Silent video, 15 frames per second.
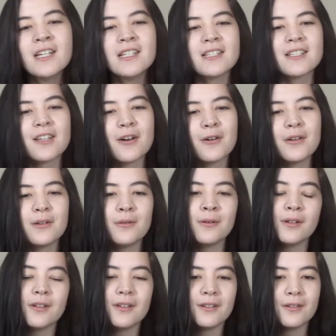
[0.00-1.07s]
So in
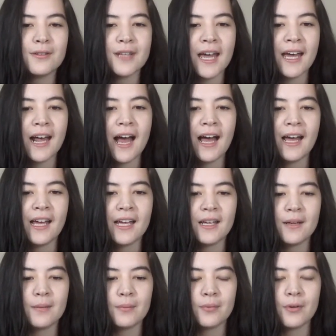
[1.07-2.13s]
order to do that,
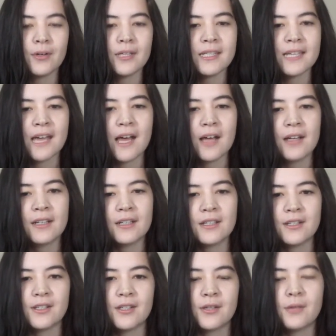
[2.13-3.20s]
I broke it down
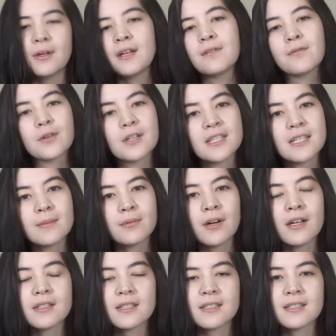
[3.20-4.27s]
into a 4-step
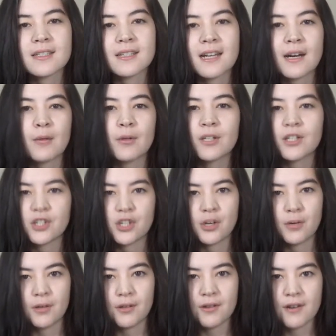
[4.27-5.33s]
process that I wanted to share
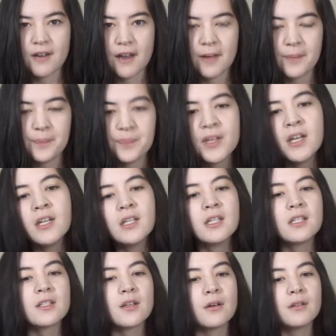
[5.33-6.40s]
with you today.
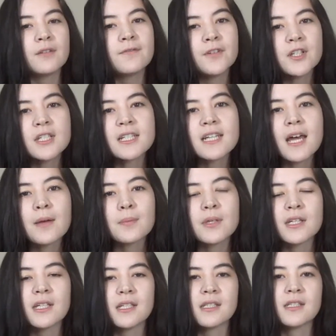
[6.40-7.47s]
So the first step
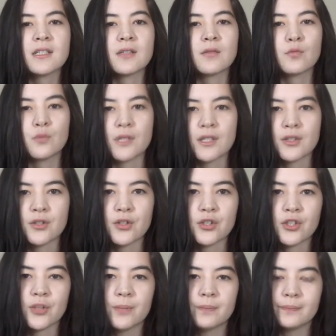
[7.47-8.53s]
is
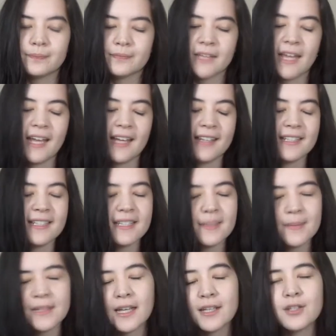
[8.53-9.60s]
research. And this is
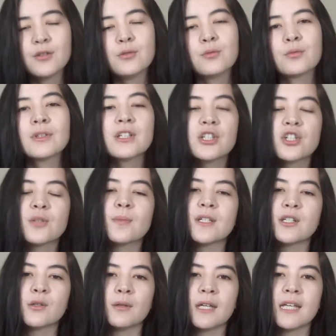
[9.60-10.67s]
something that you really should be
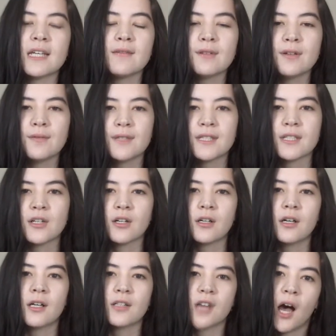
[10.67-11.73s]
doing even if it's
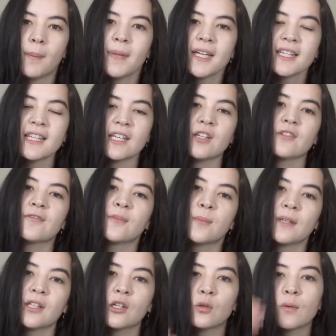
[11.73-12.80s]
a topic that you're
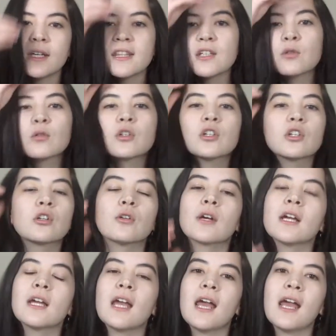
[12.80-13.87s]
familiar with in order to
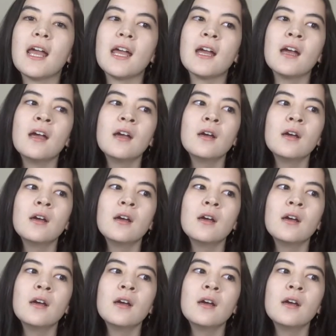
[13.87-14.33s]
create a